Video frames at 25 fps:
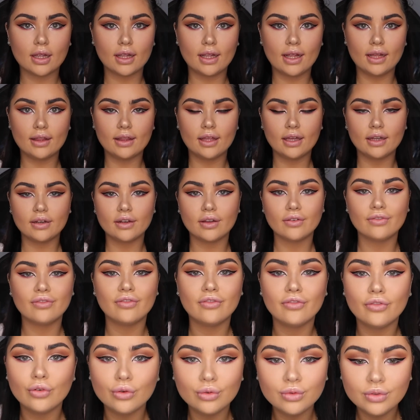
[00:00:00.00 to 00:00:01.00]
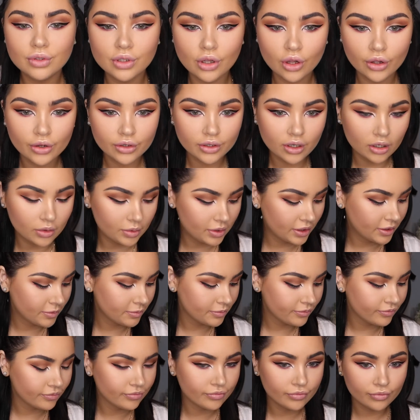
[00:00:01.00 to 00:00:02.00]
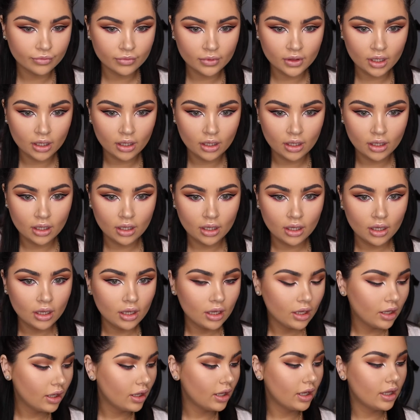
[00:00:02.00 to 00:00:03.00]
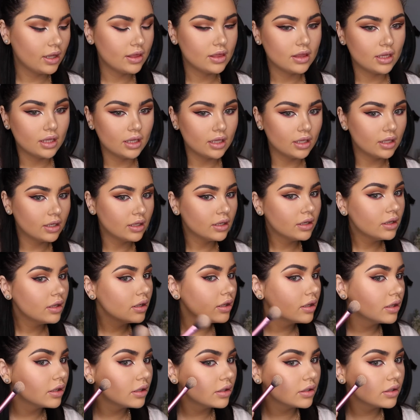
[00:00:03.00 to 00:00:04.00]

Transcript: Get that full glow going. And then